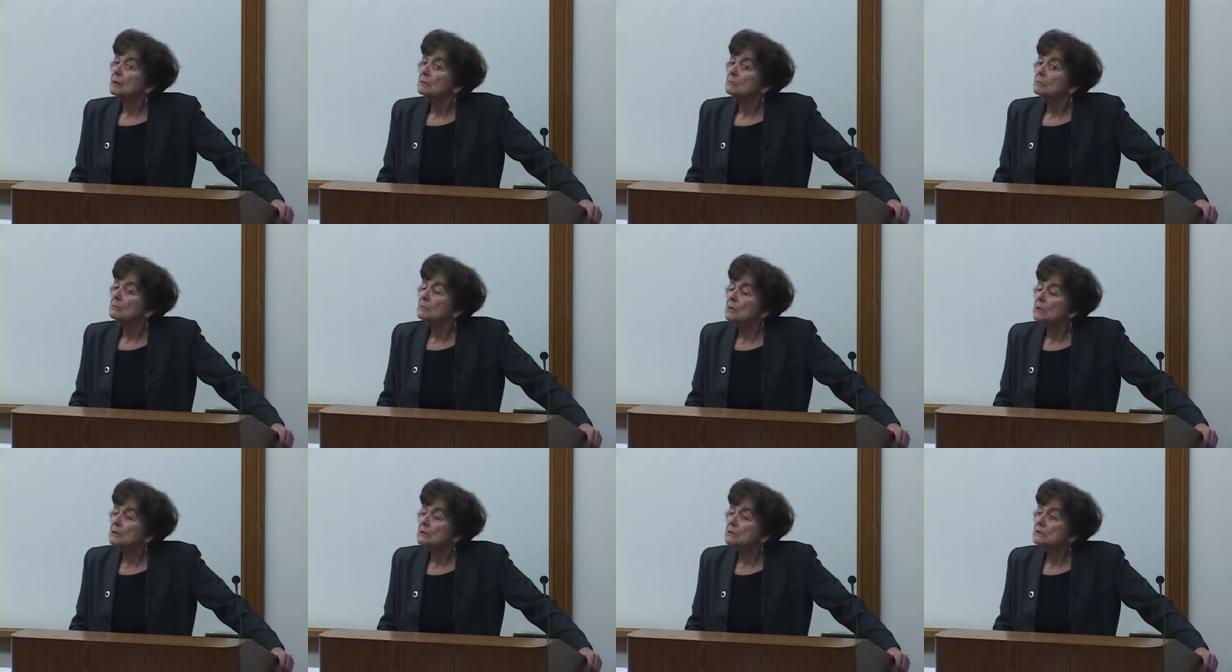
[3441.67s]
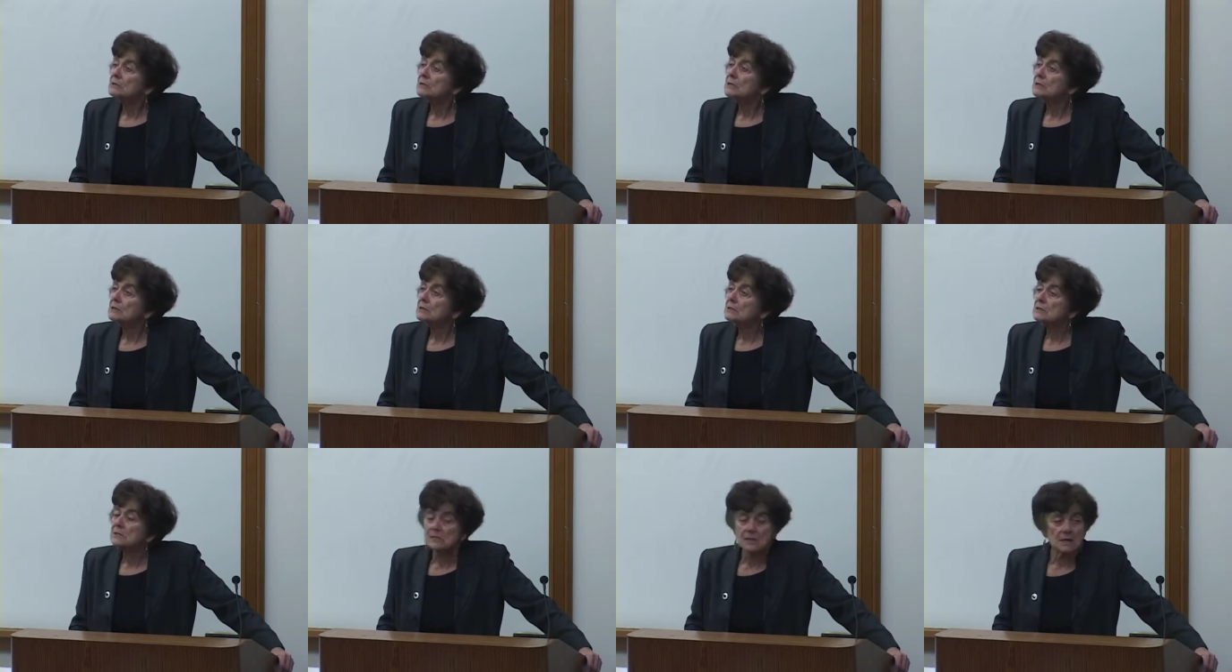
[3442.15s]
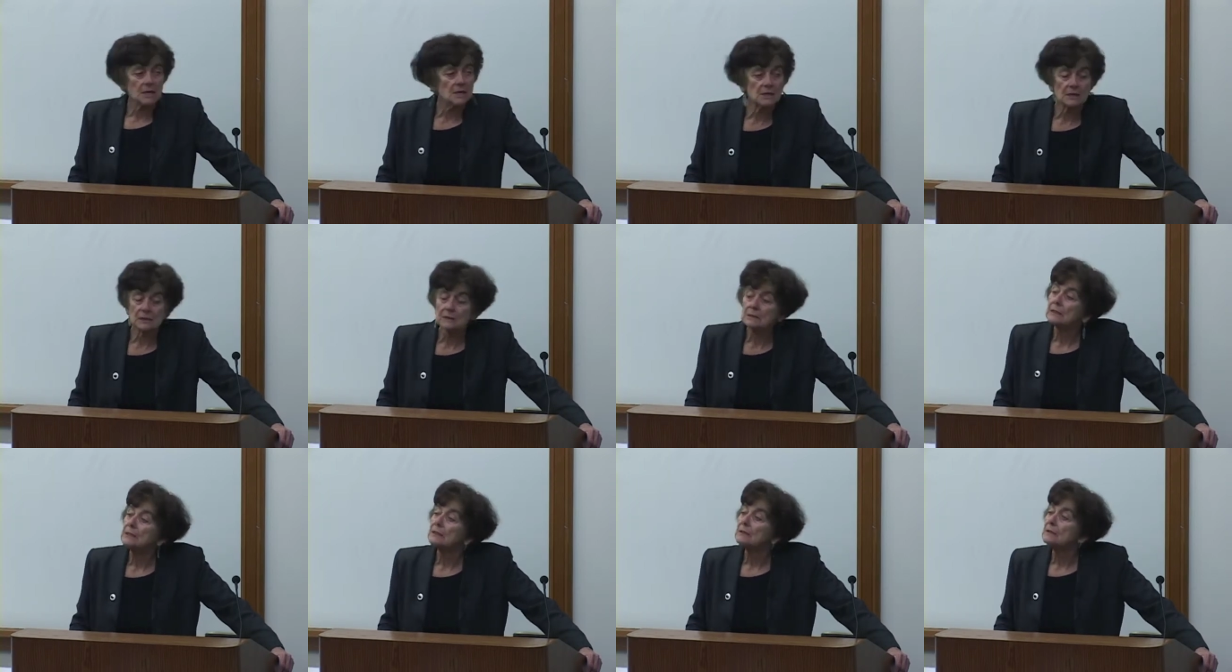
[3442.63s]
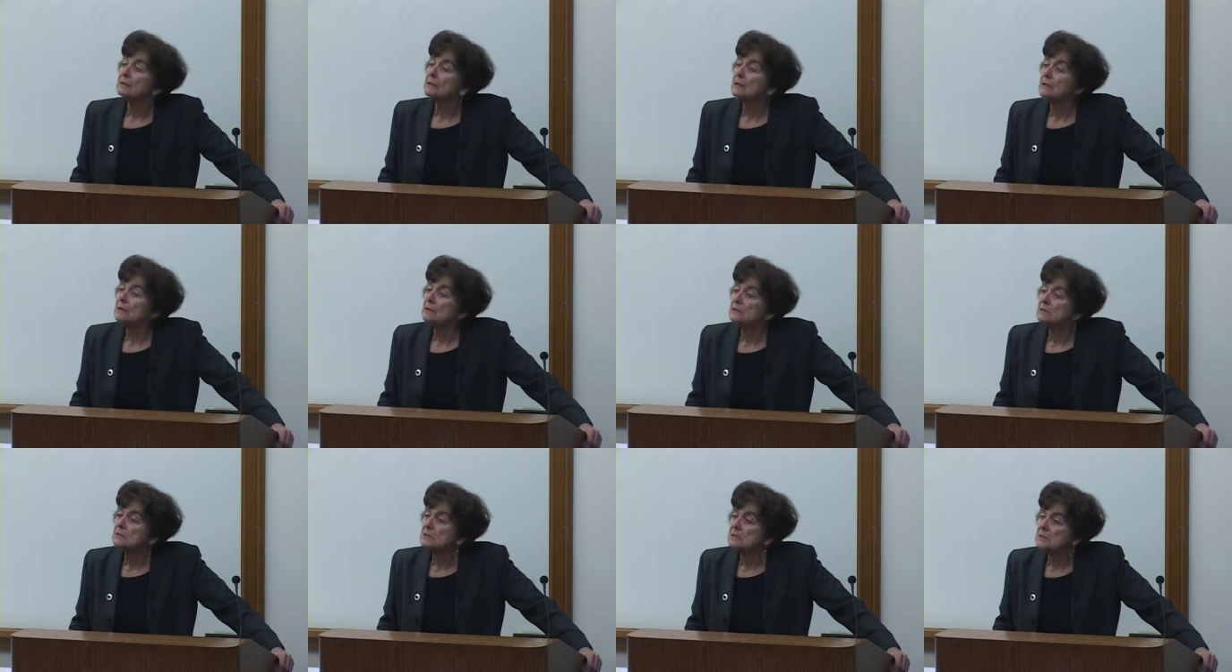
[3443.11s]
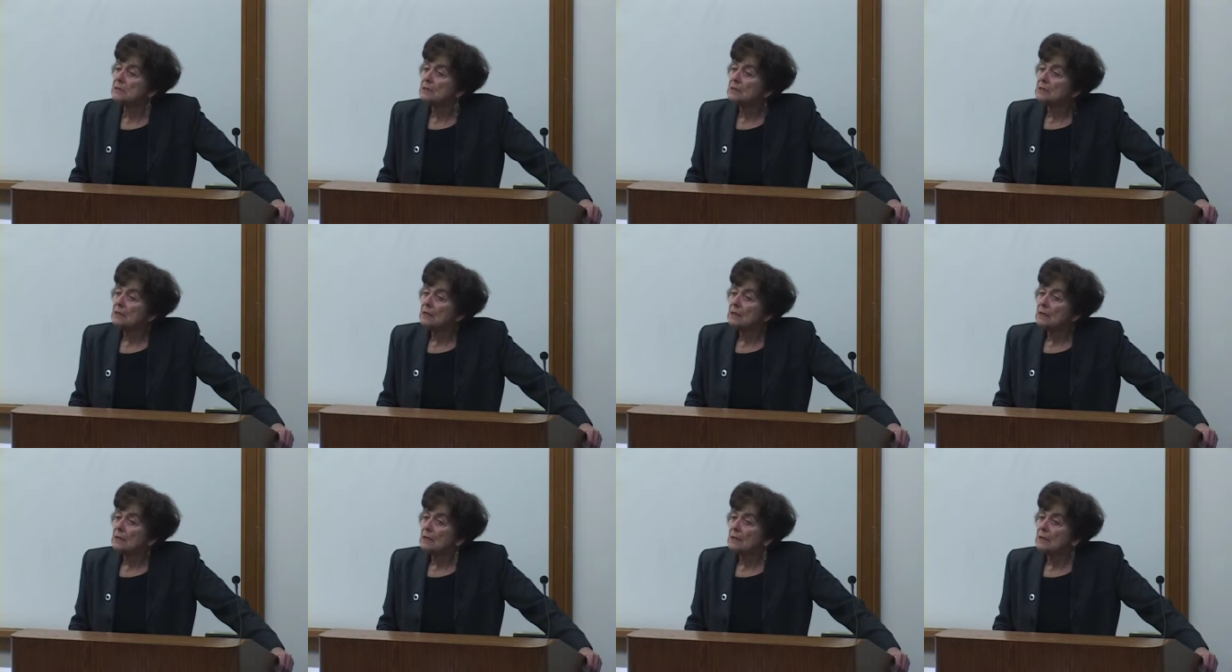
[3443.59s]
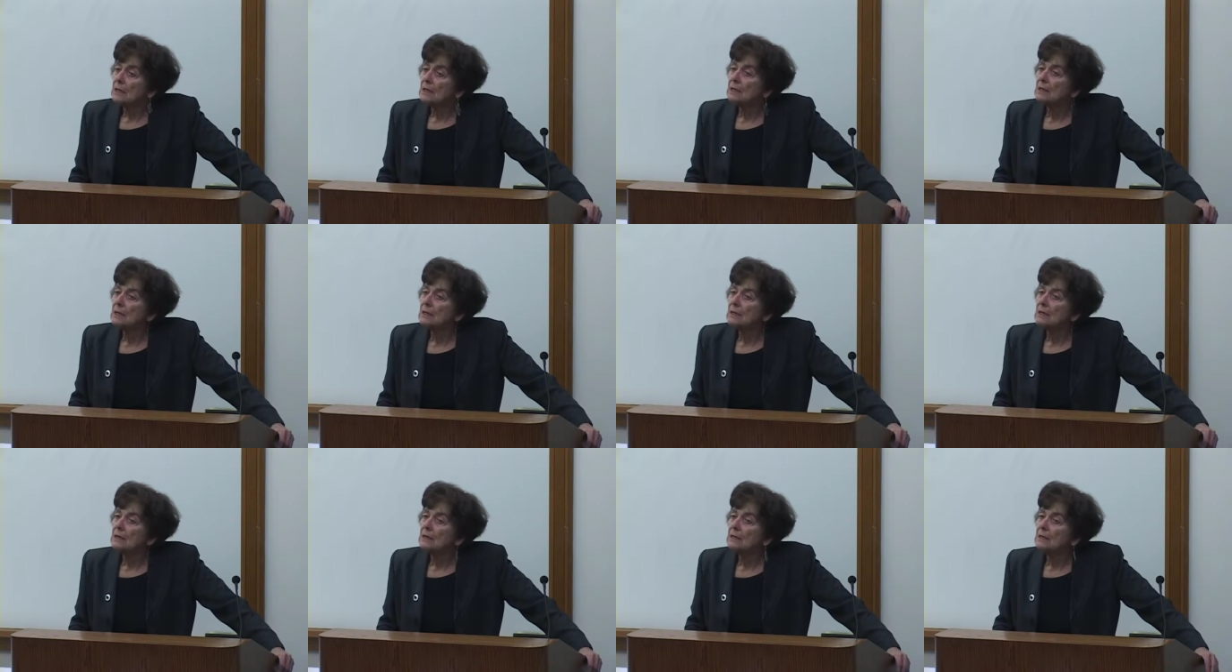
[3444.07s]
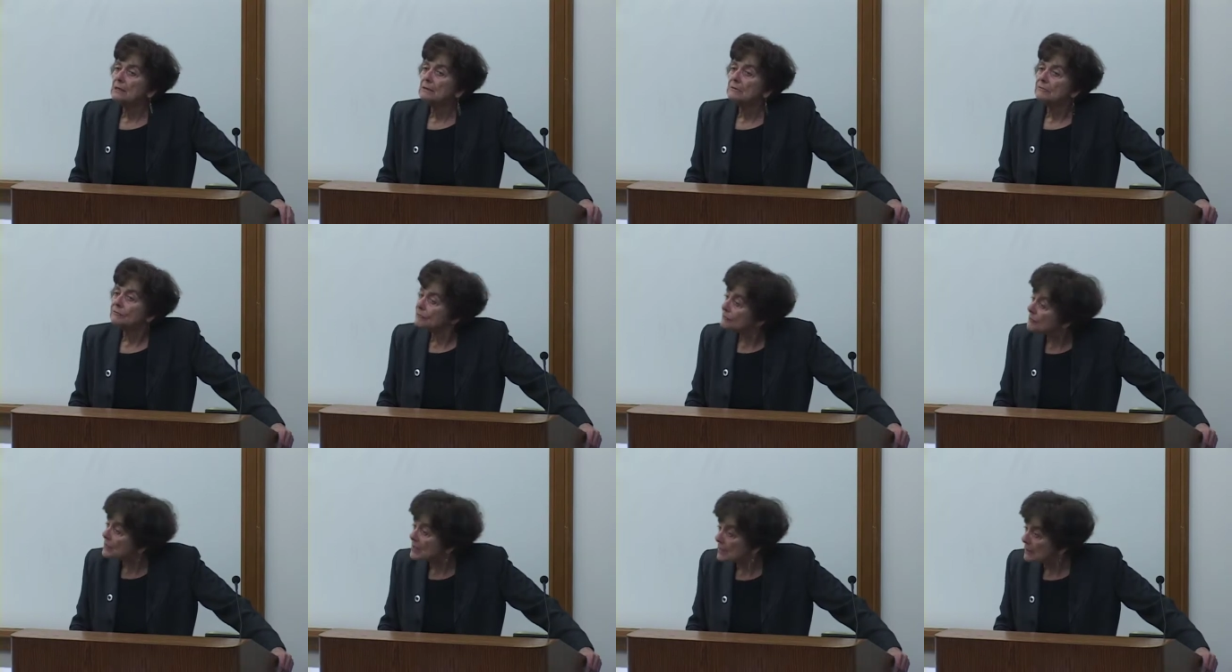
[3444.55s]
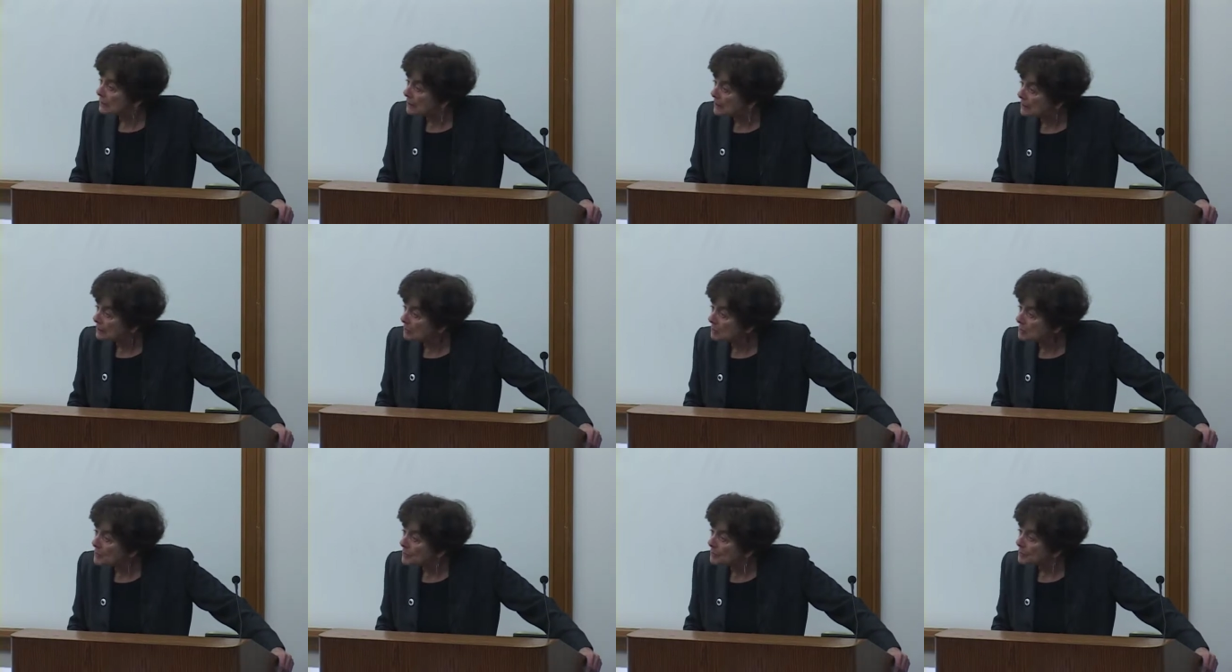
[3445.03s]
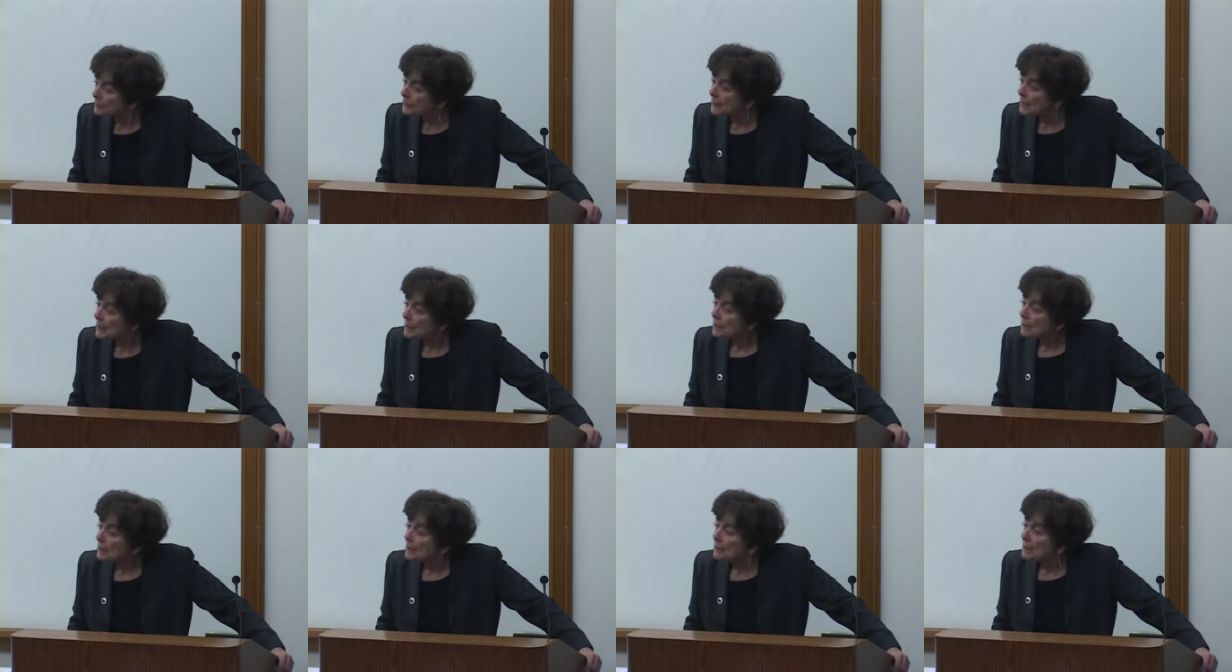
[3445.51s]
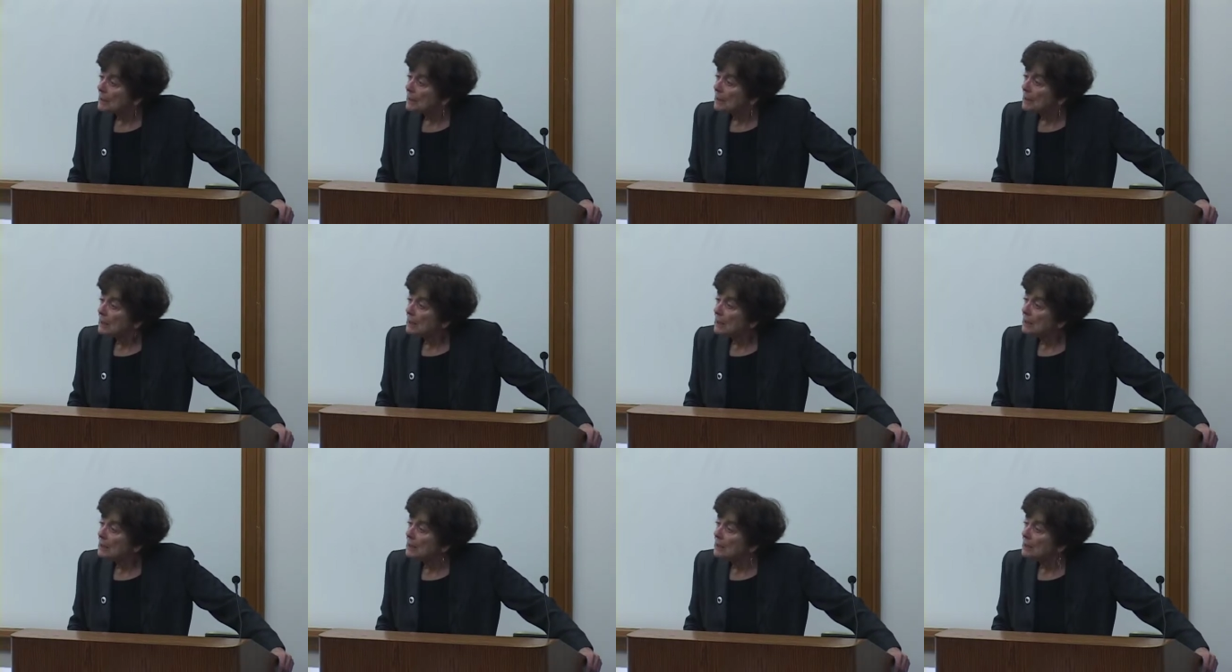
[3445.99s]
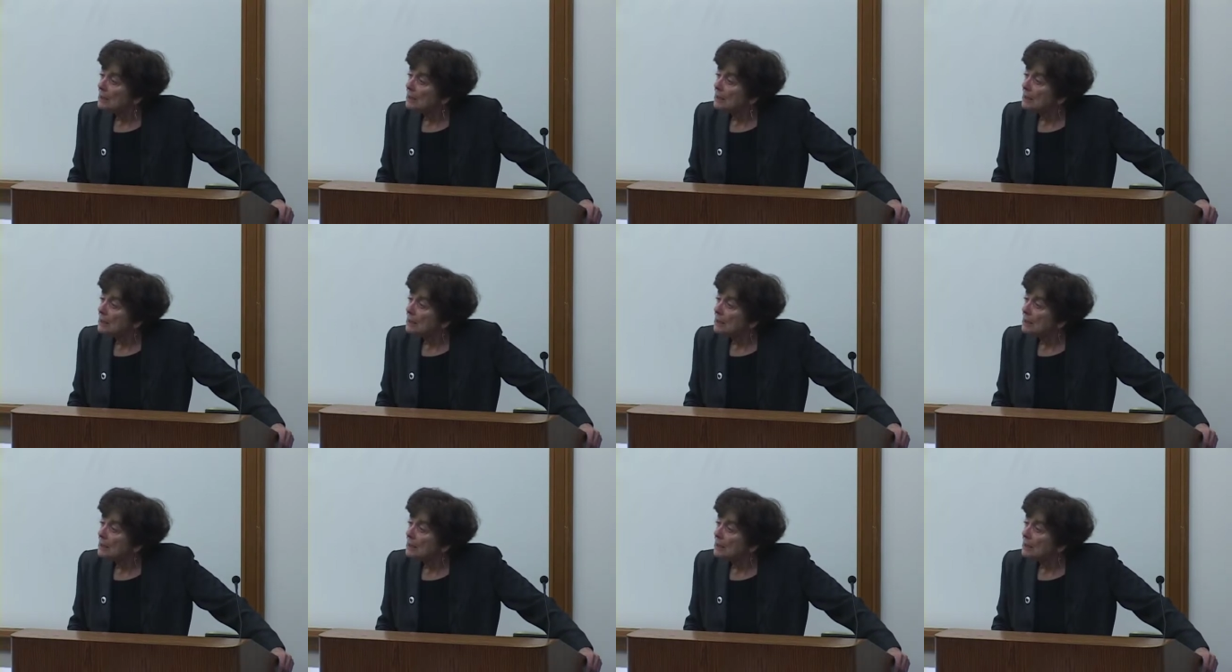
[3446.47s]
music, song lyrics, in film. Uh,